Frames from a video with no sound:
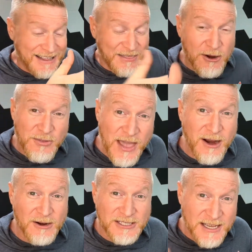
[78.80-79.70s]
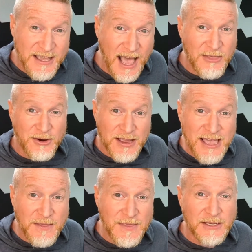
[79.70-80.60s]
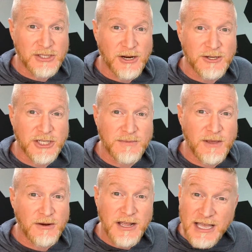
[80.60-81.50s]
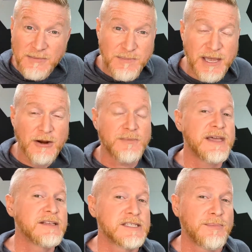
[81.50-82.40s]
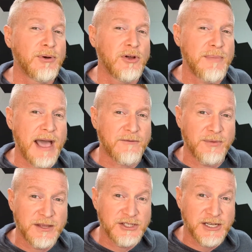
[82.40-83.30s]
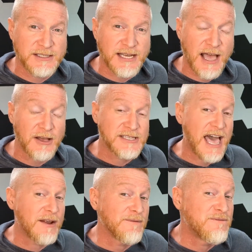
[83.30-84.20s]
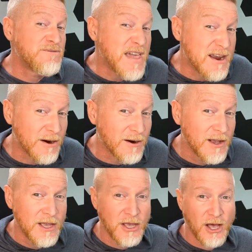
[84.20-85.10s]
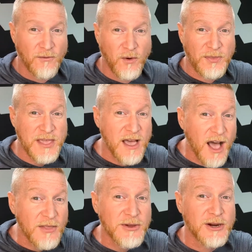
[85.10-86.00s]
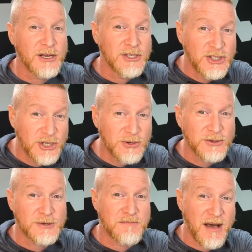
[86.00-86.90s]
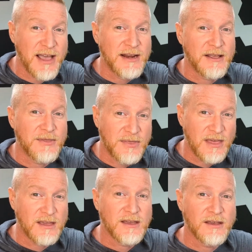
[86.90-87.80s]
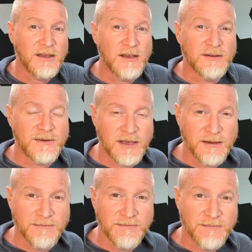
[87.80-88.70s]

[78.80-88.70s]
they're there together in this church community, and Peter begins to pull back from the Gentiles out of fear of what the other Jews might think of him.